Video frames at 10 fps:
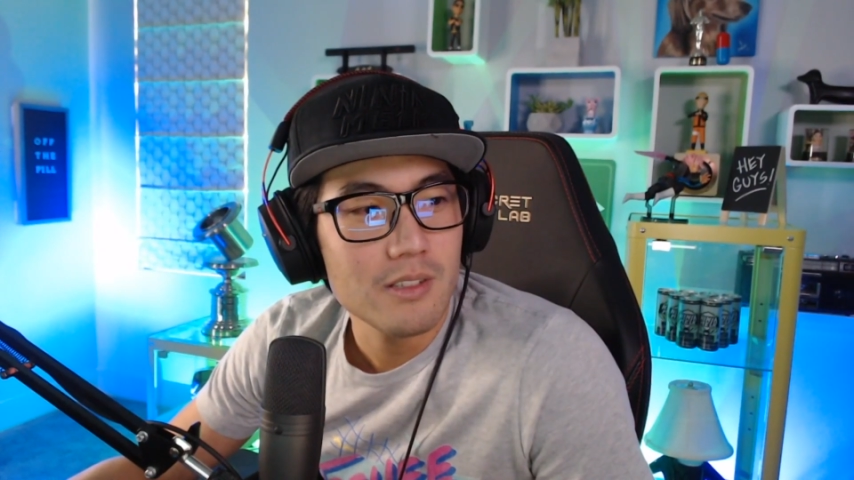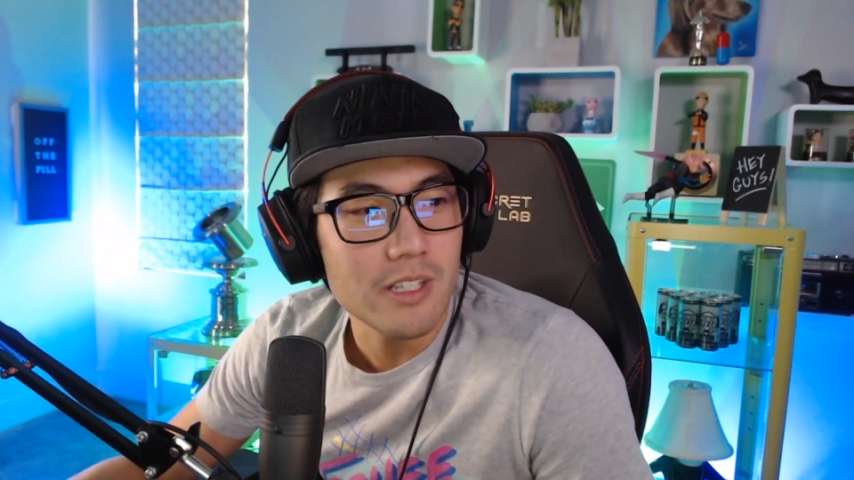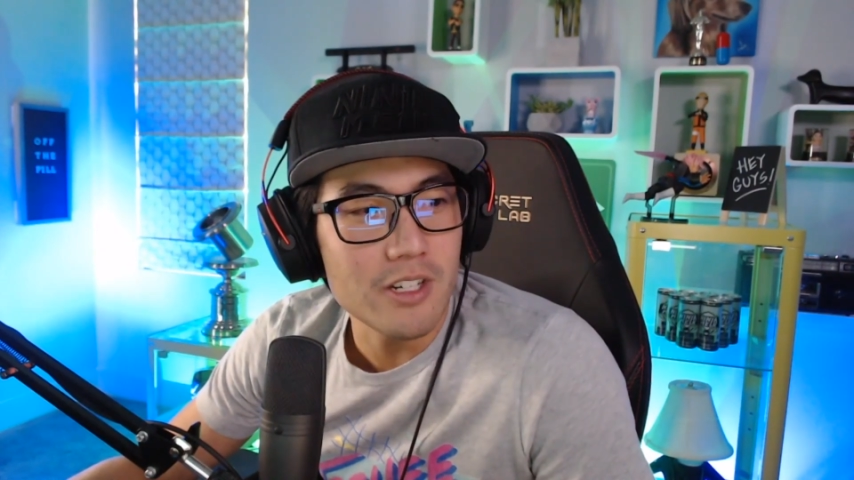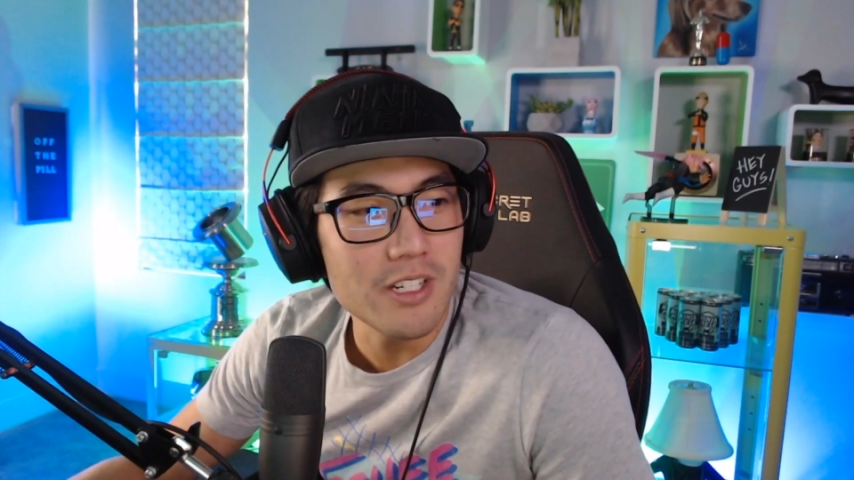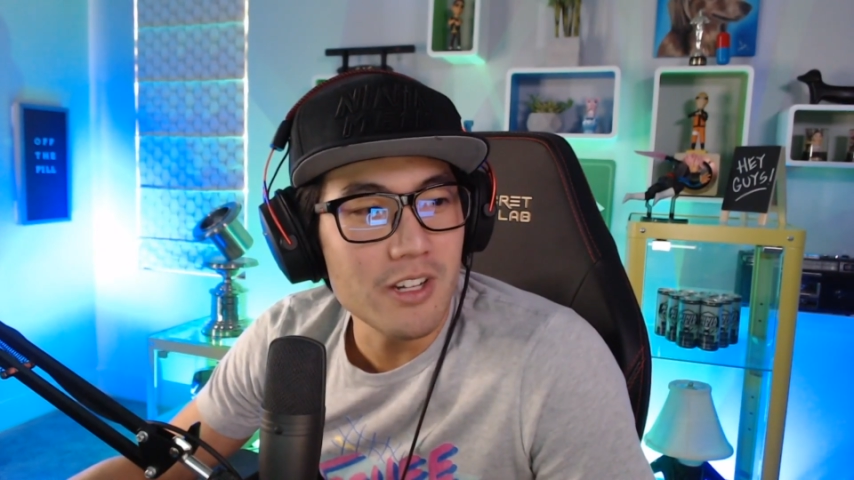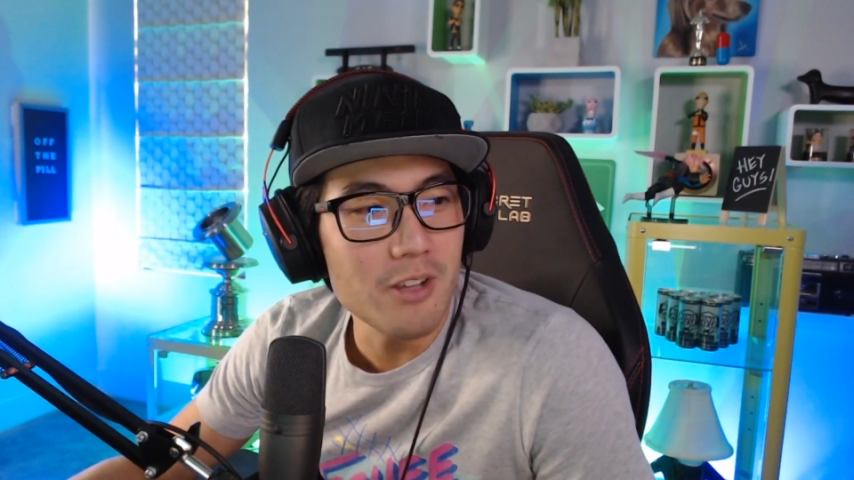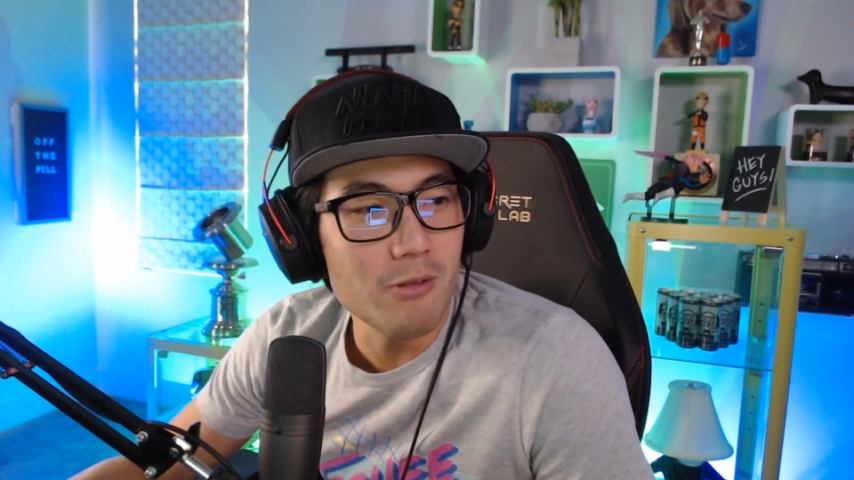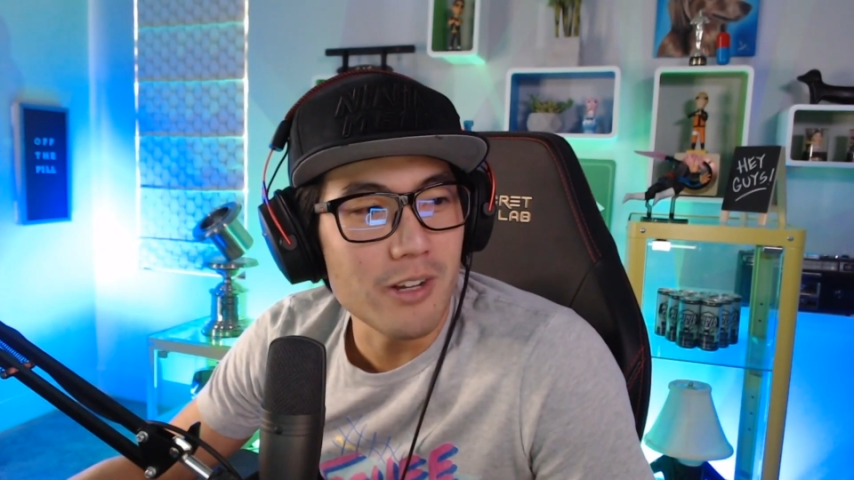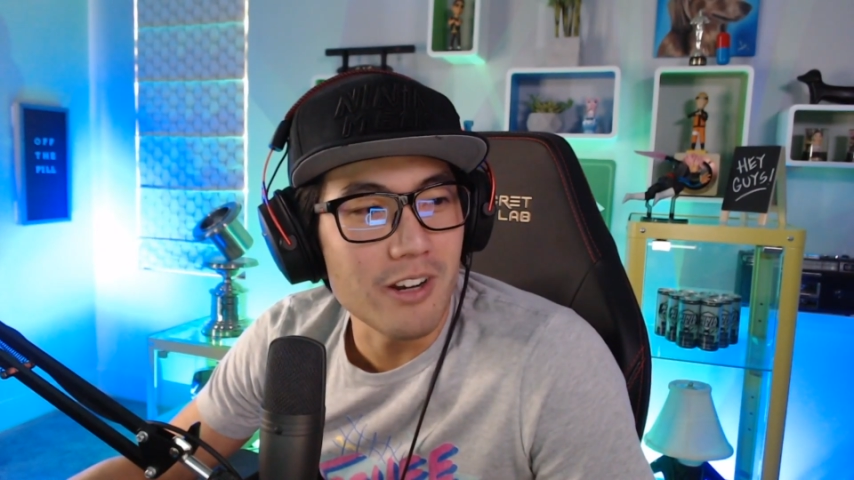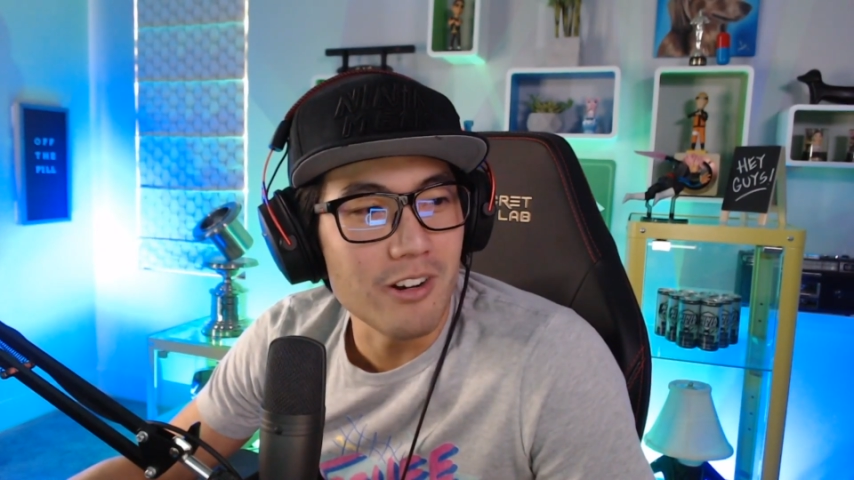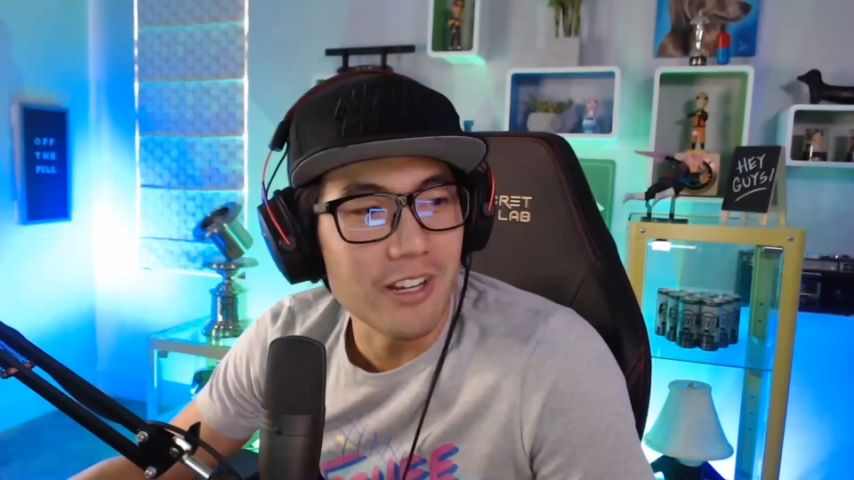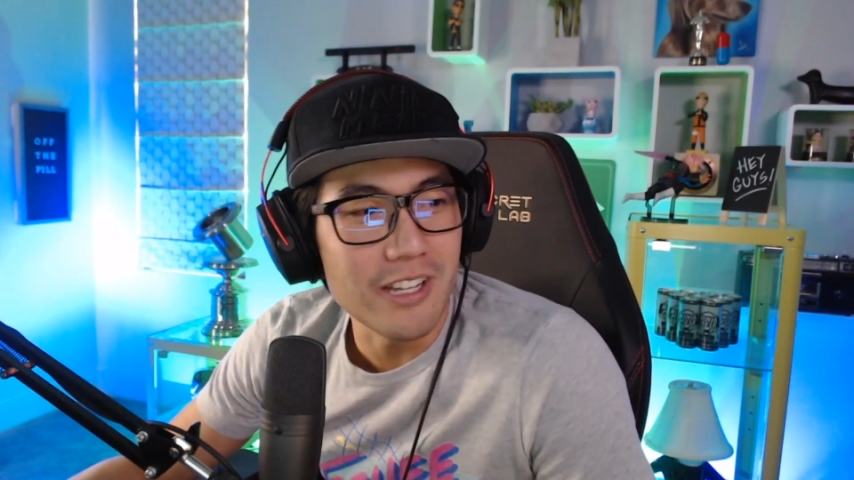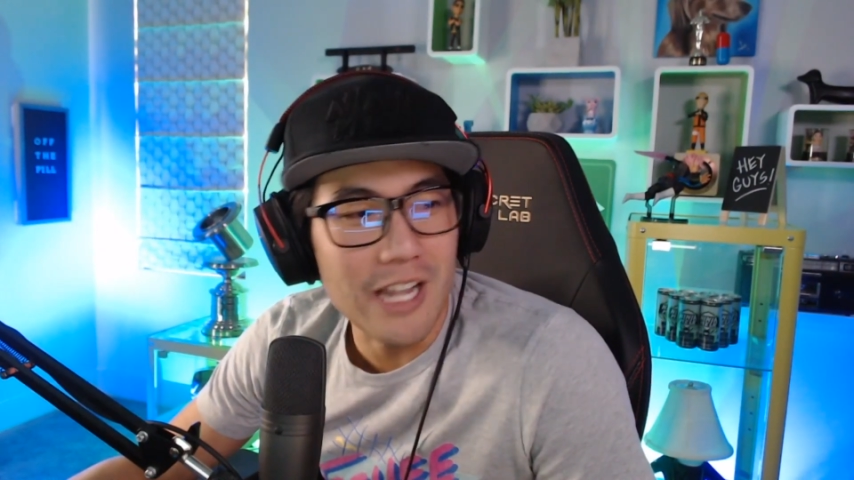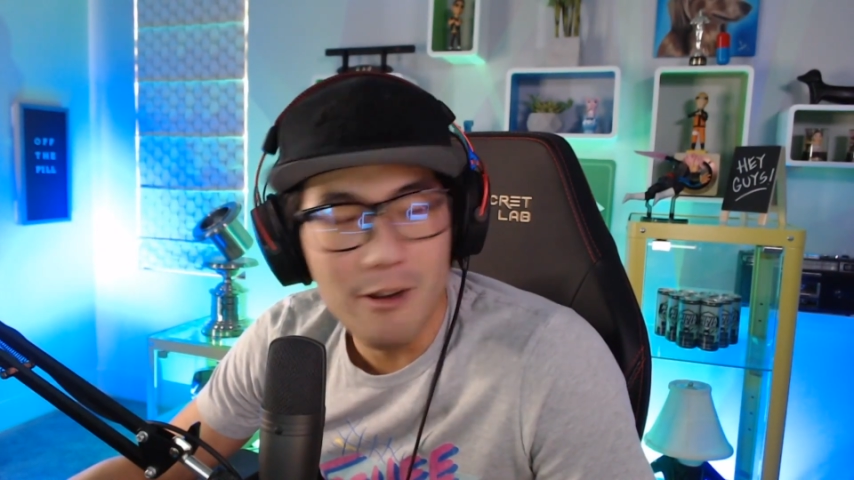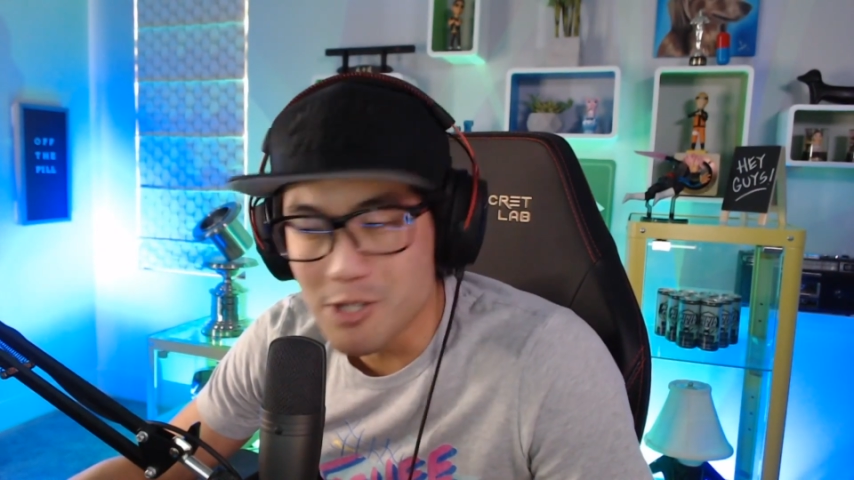There's another one earlier
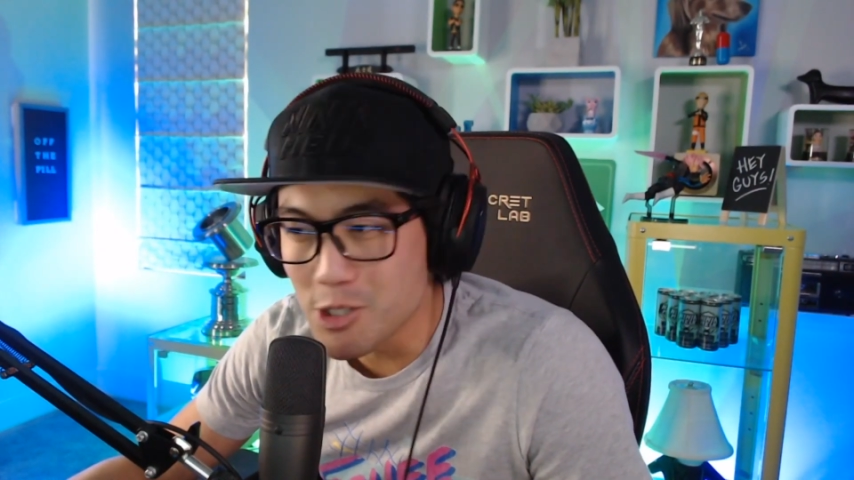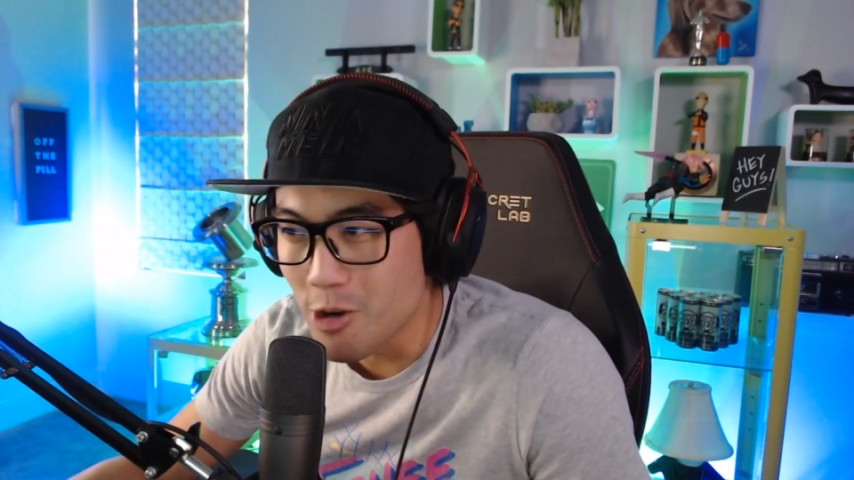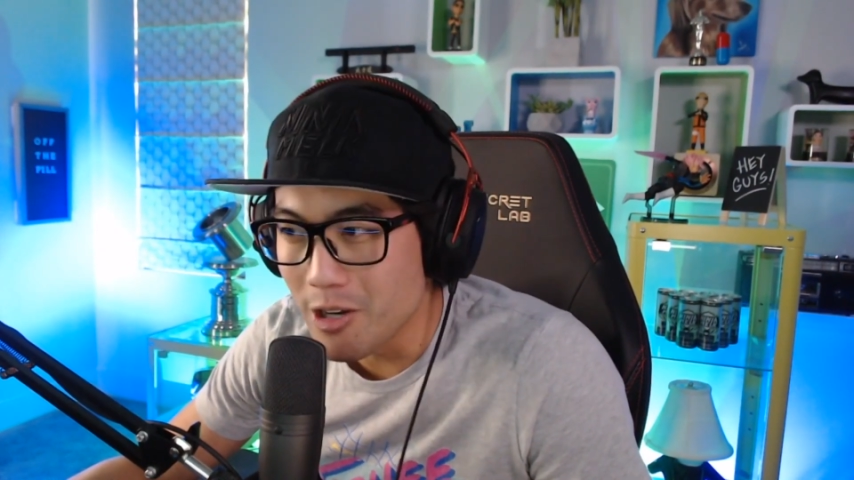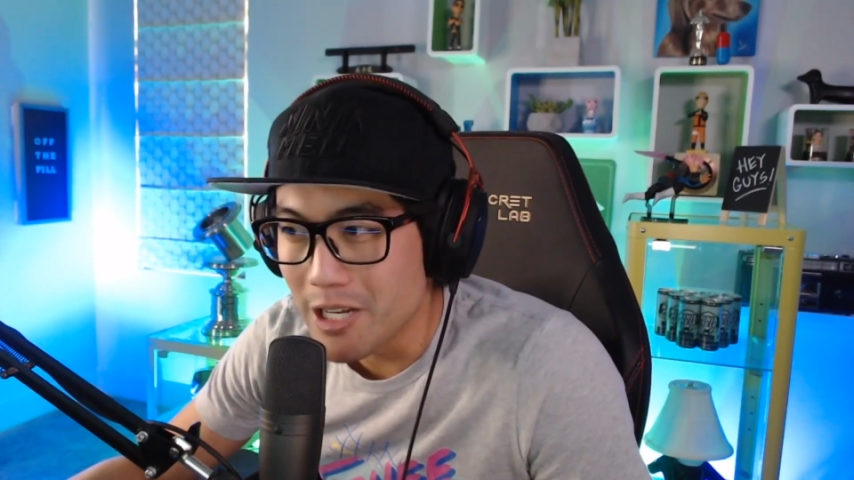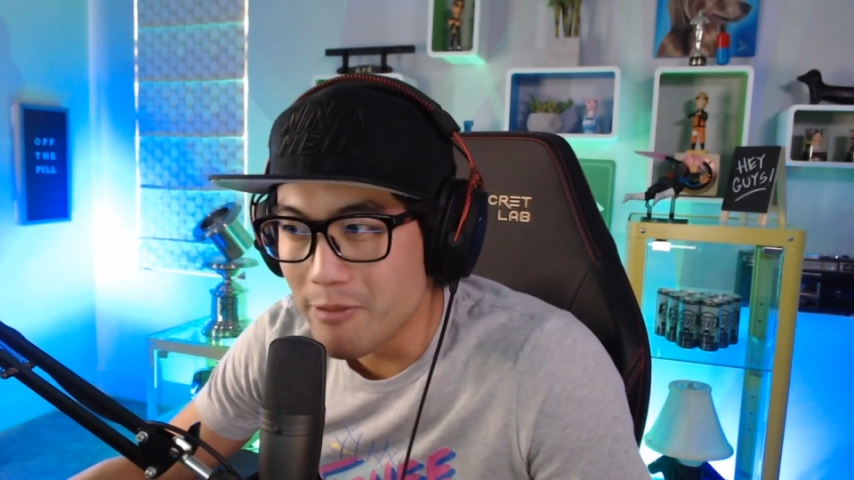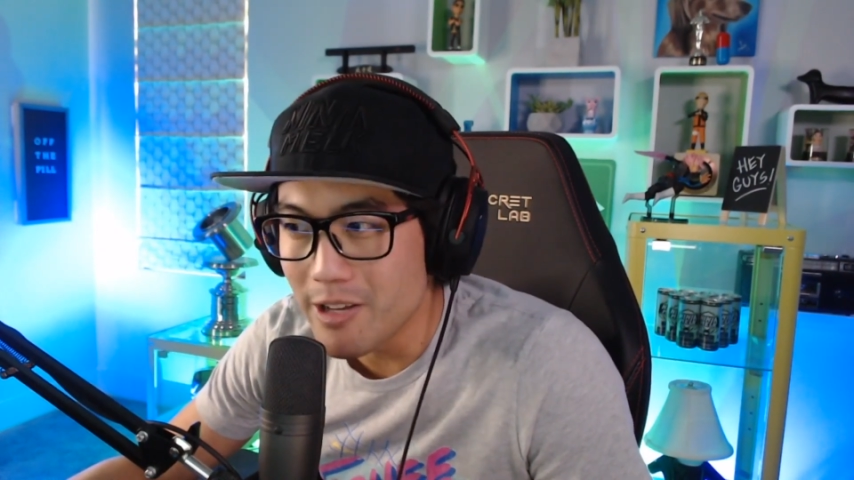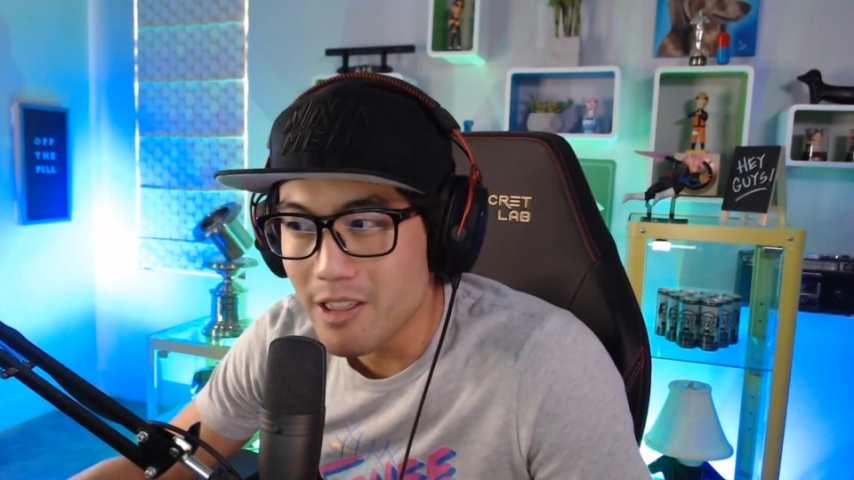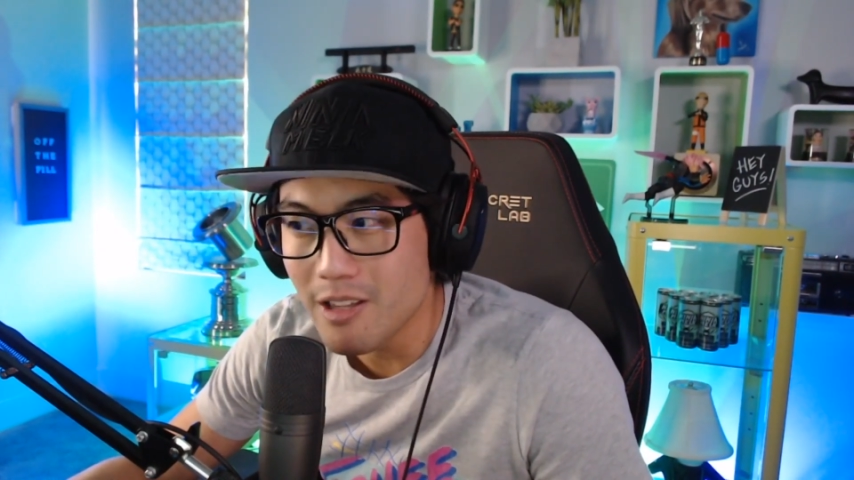that I was struggling with.